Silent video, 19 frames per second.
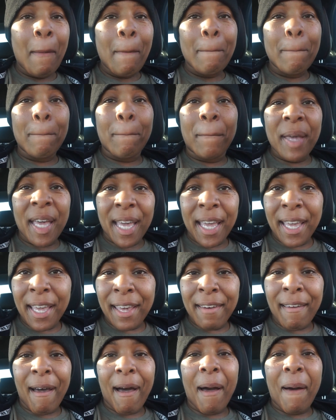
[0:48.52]

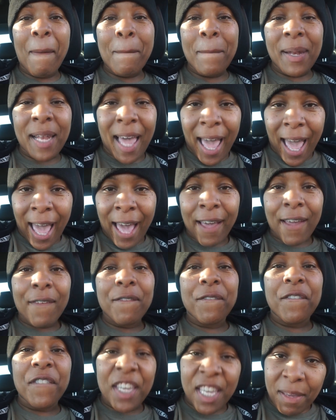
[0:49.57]
Being a black
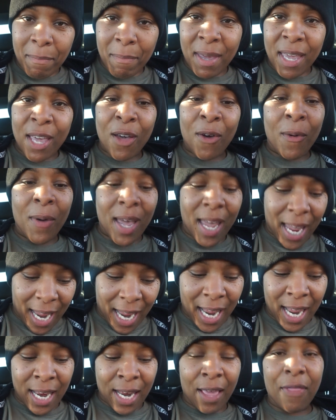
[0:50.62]
female
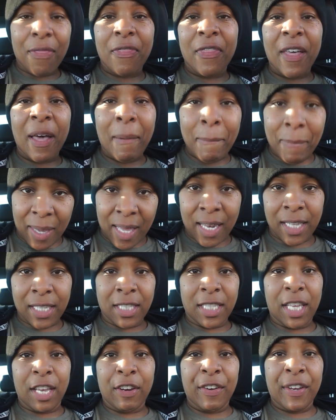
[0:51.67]
in the
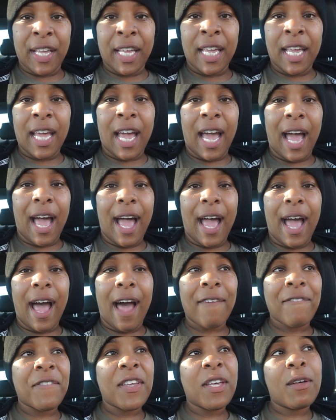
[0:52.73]
military.
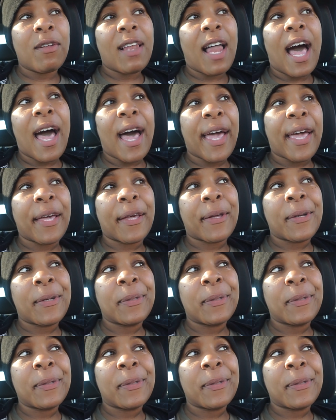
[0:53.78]
I feel like